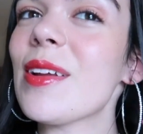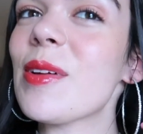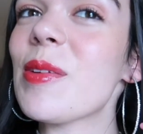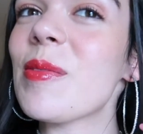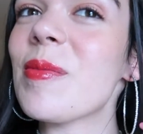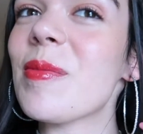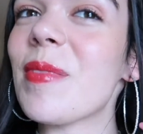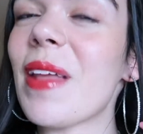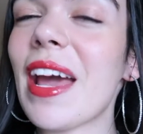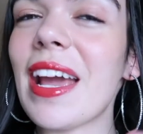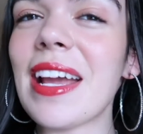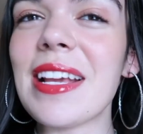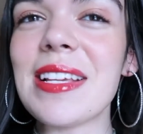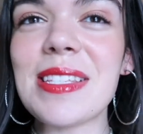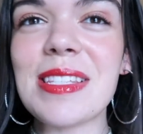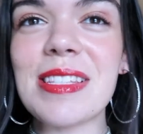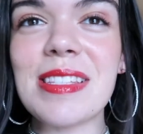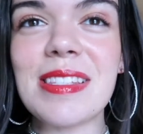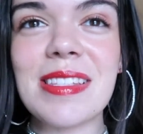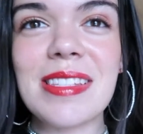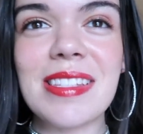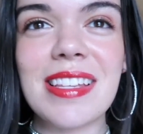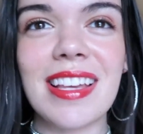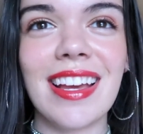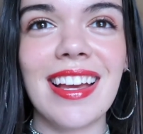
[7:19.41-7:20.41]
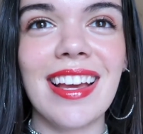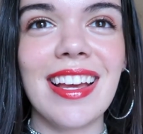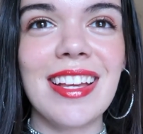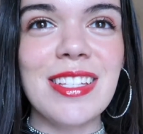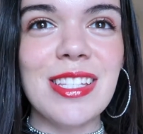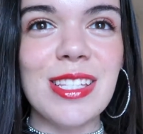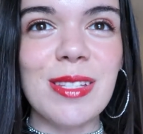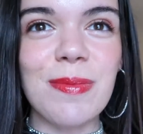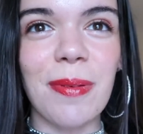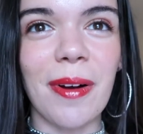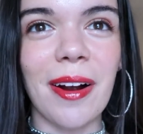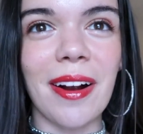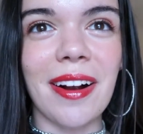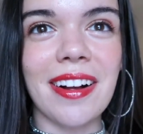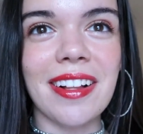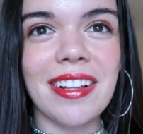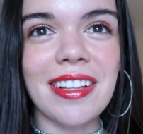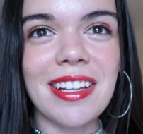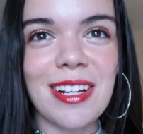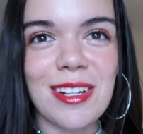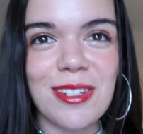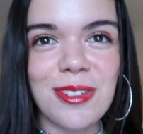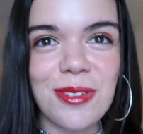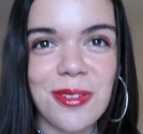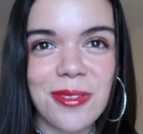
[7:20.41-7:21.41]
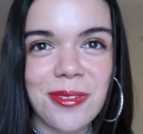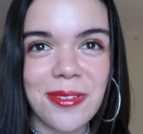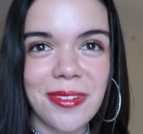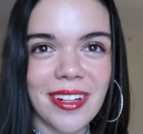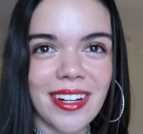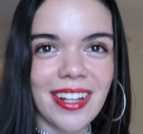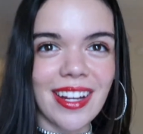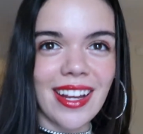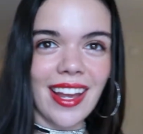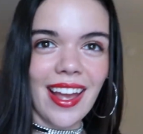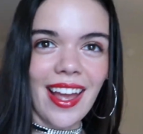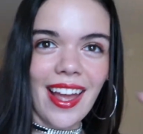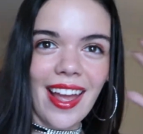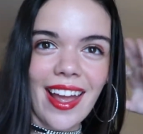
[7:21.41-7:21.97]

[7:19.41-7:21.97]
a nice sparkly jewelry,